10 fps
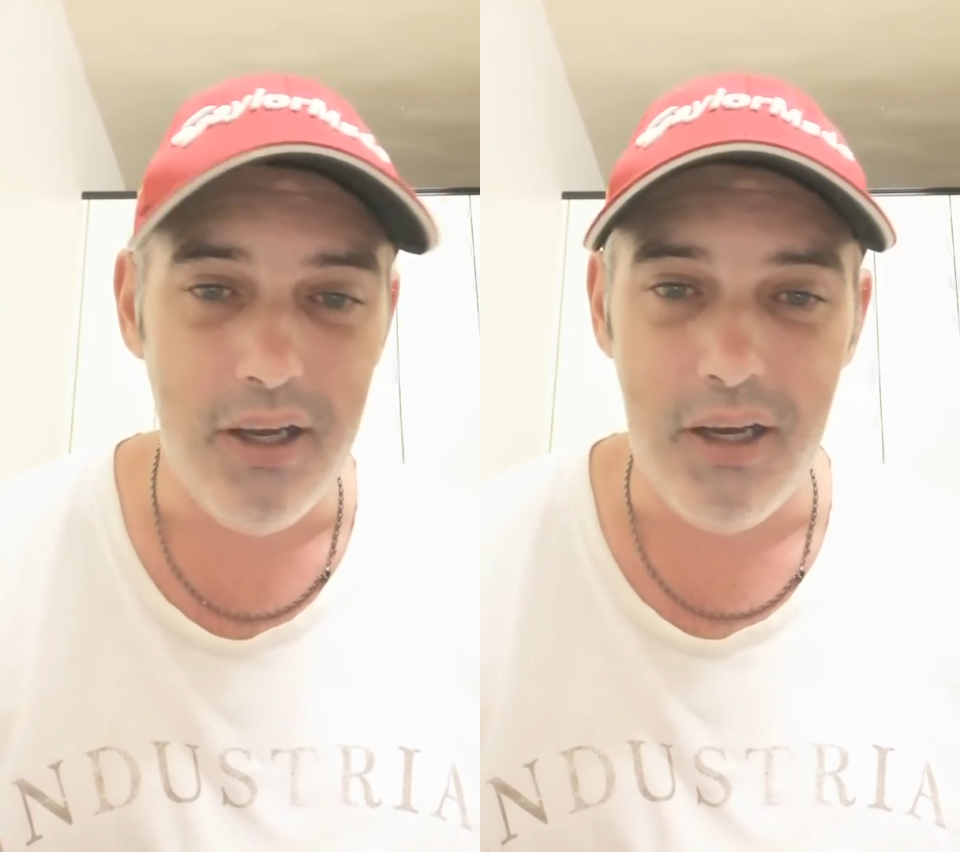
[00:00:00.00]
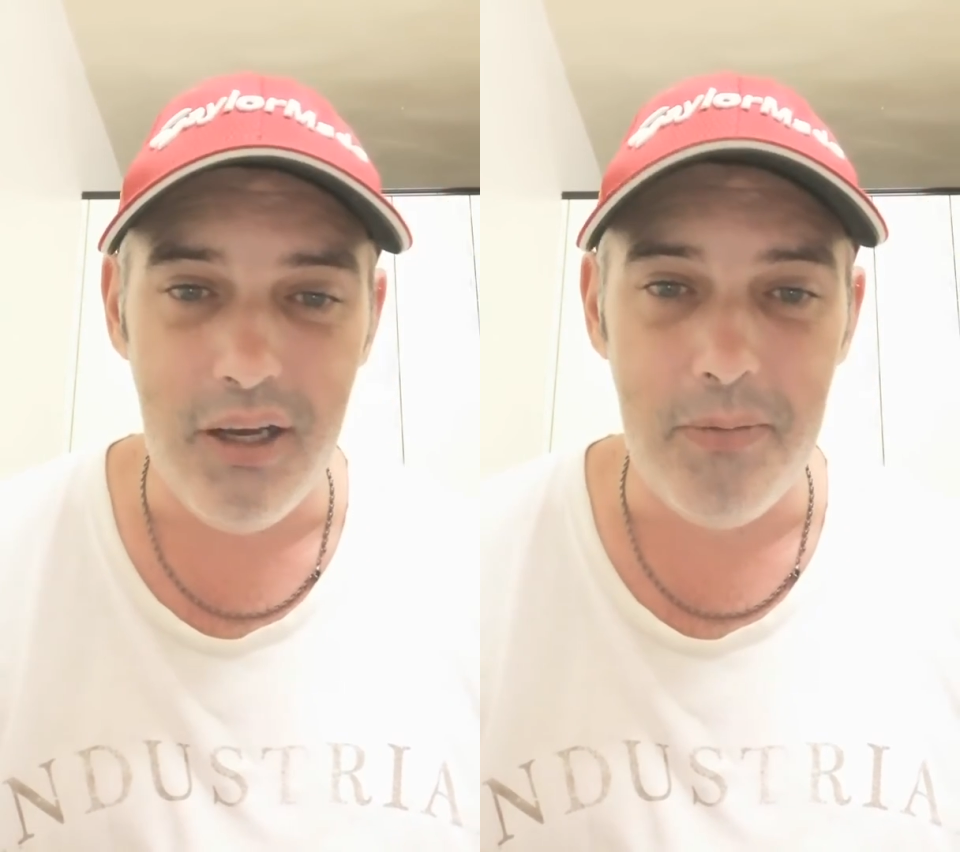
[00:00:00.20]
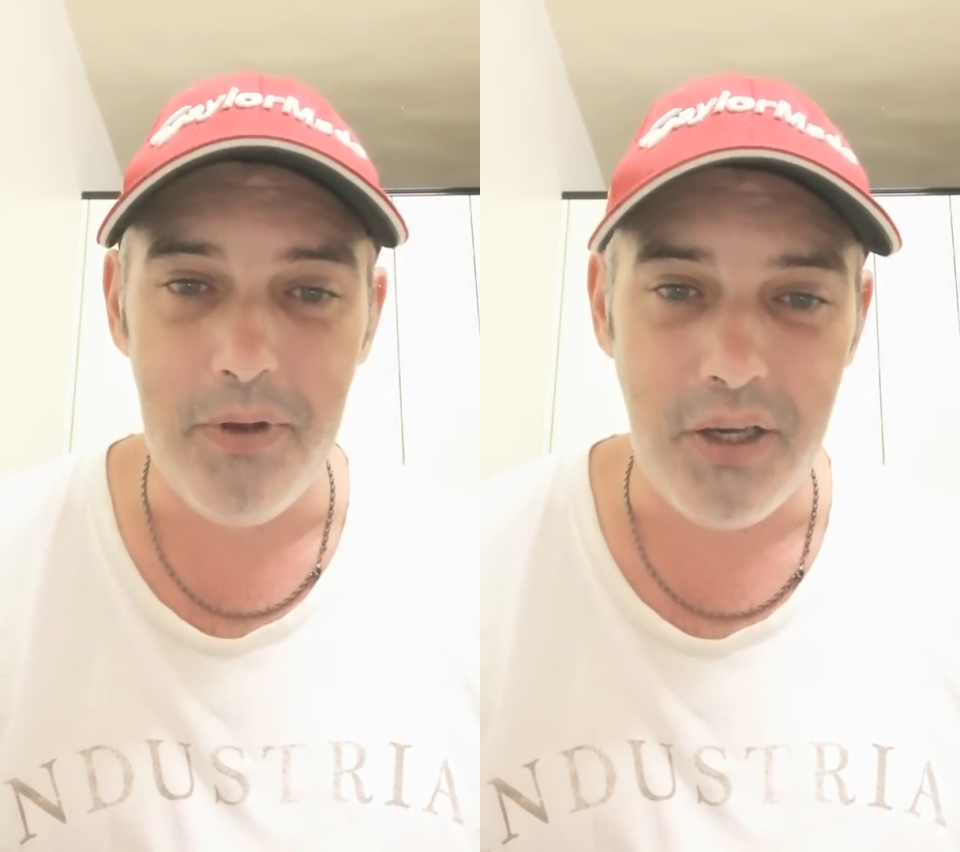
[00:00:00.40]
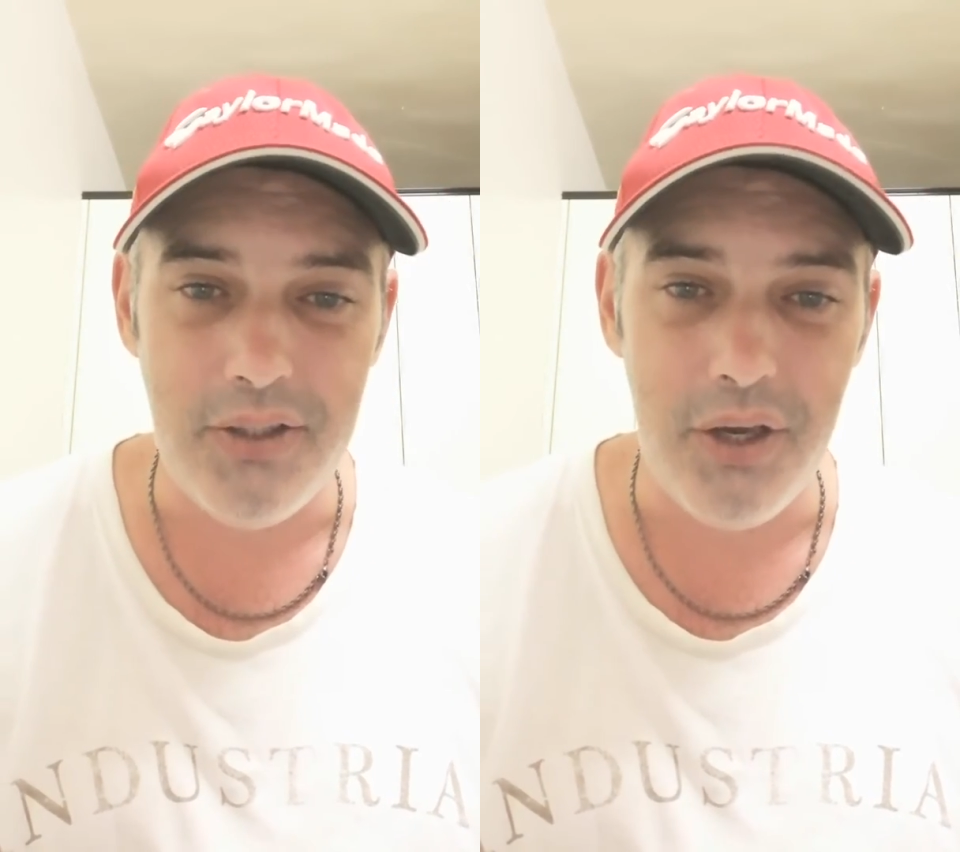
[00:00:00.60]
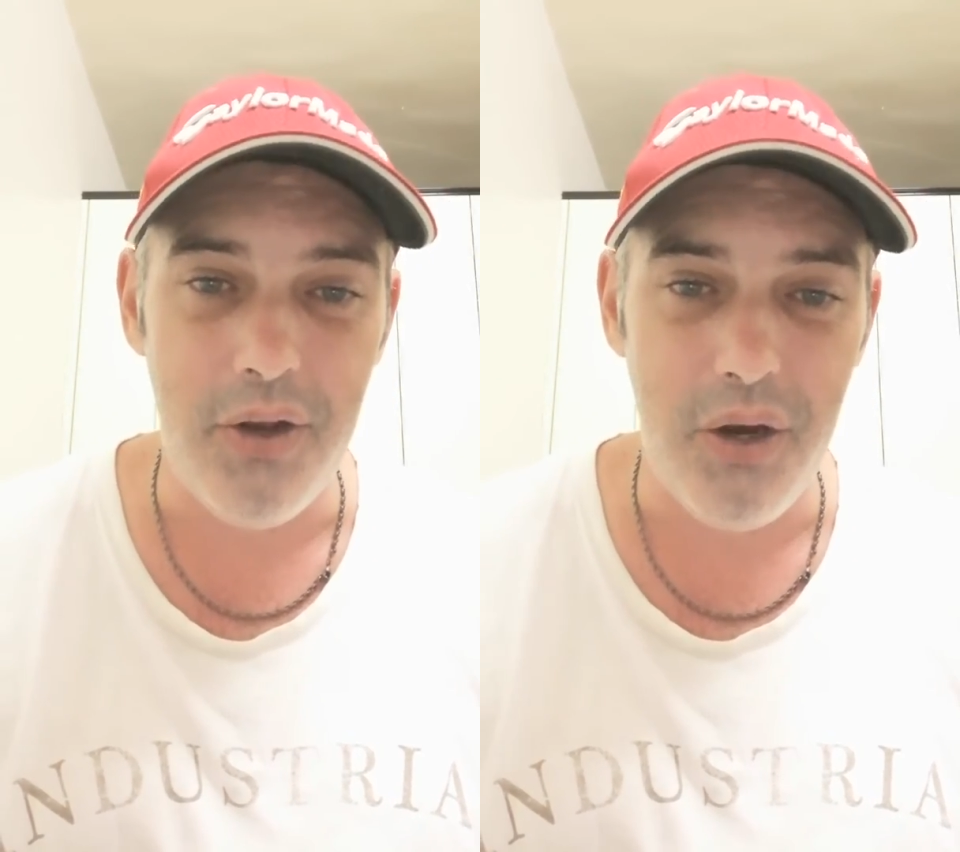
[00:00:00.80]
I
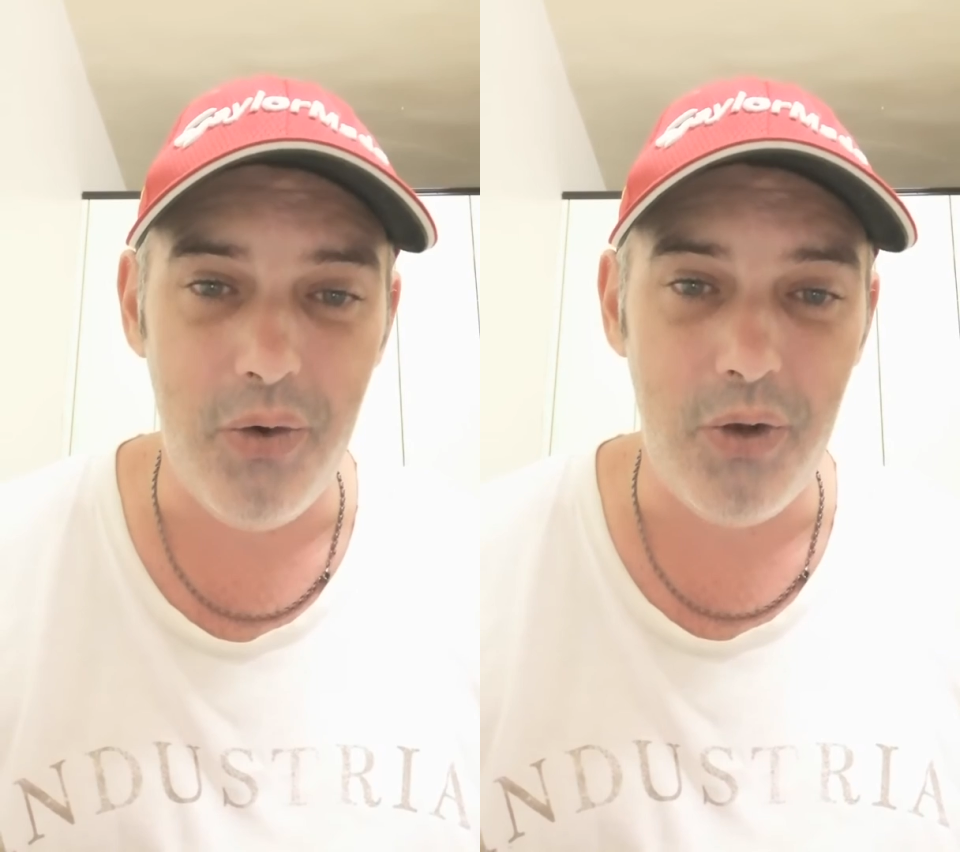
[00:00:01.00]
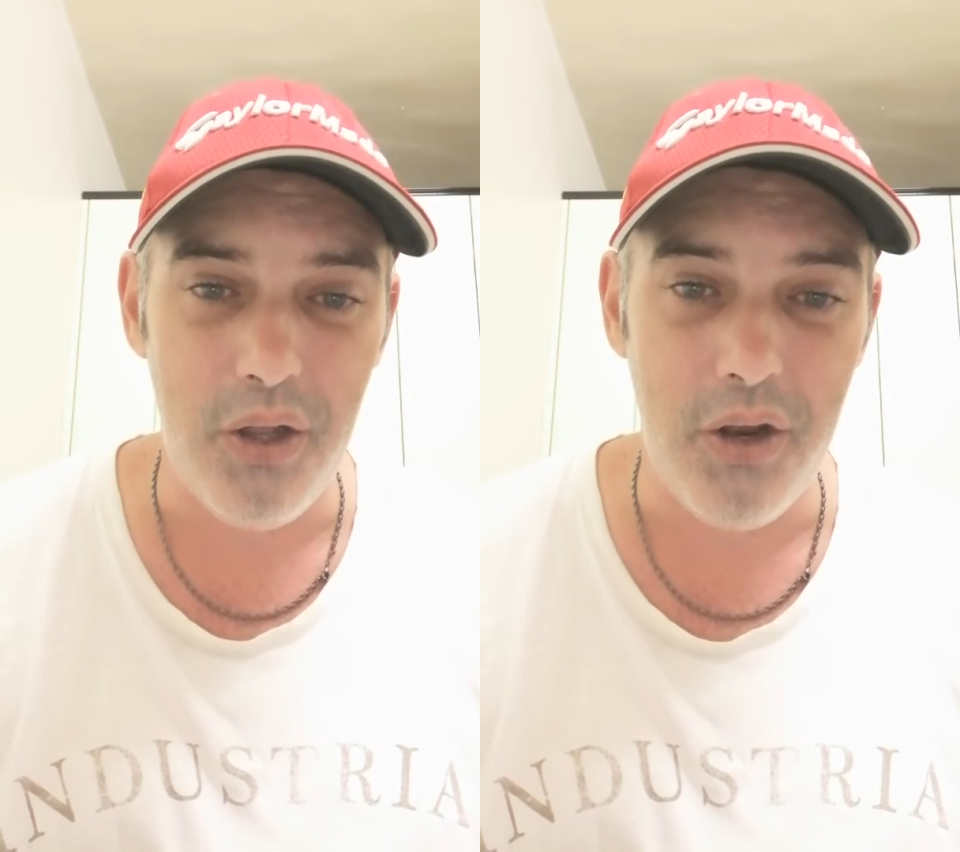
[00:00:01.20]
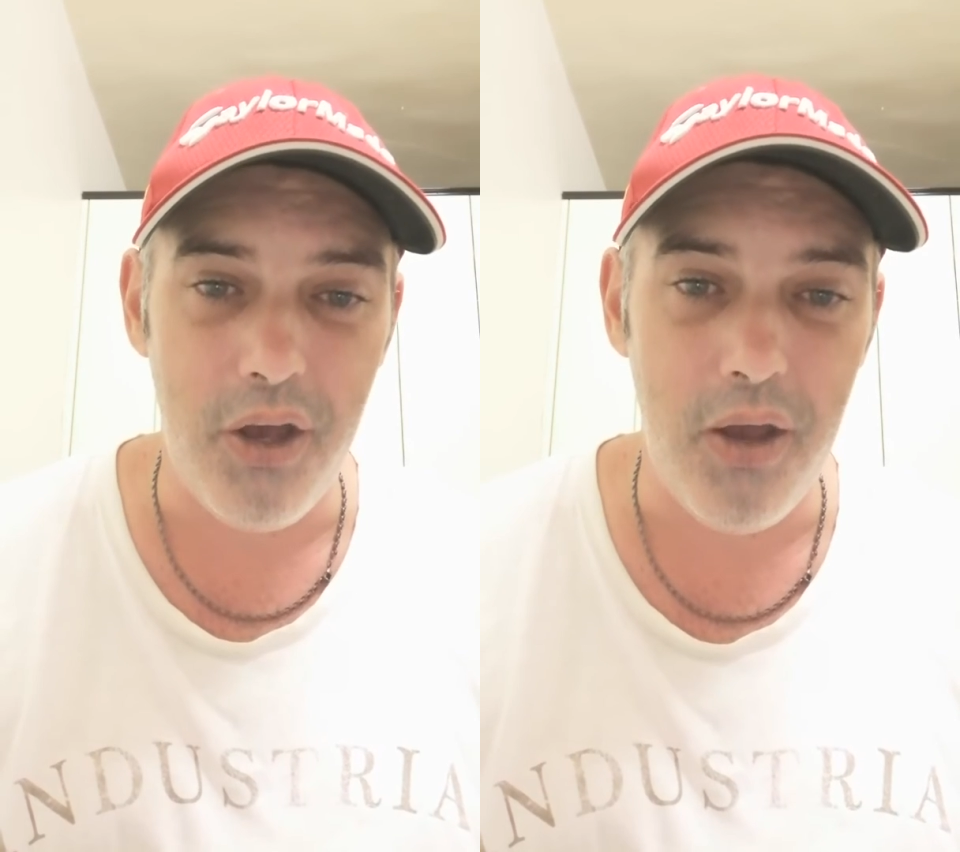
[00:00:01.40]
don't hold a lot of